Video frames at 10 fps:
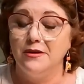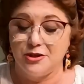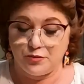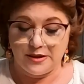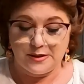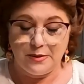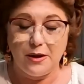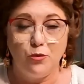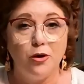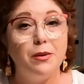This
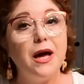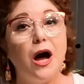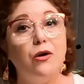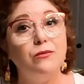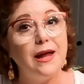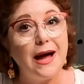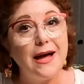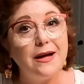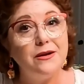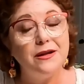recipe will be
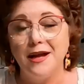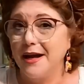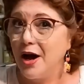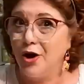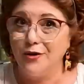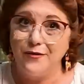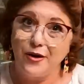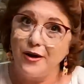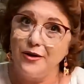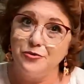online, like all of
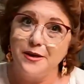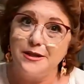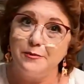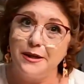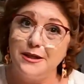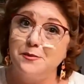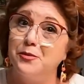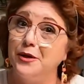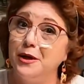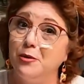our other recipes,
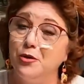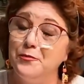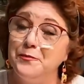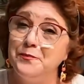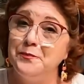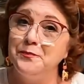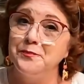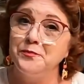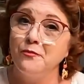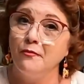printable
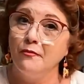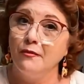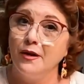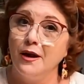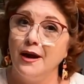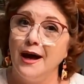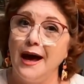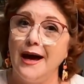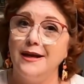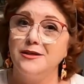
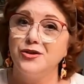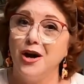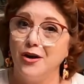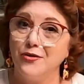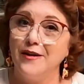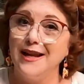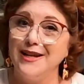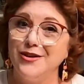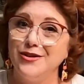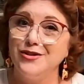at
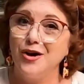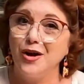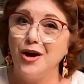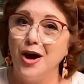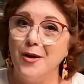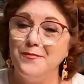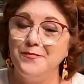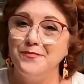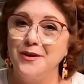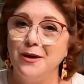
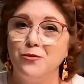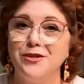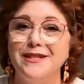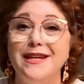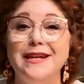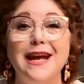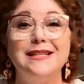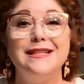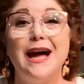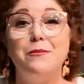collardvalleycooks.com. We'll see you
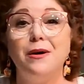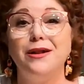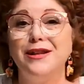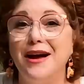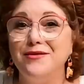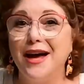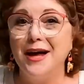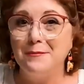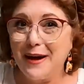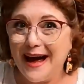next time. Love ya.
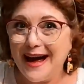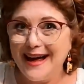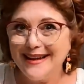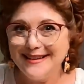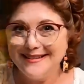Bye.